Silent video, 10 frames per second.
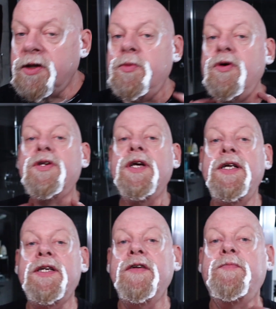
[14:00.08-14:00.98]
the more
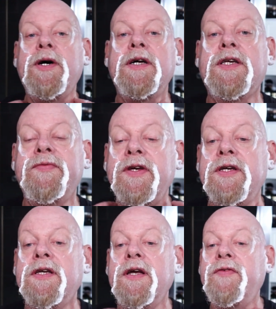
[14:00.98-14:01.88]
sensitive parts of
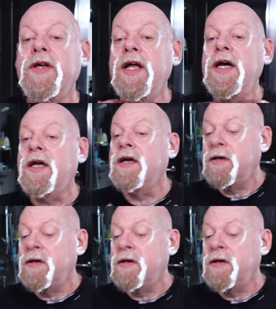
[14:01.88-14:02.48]
your neck.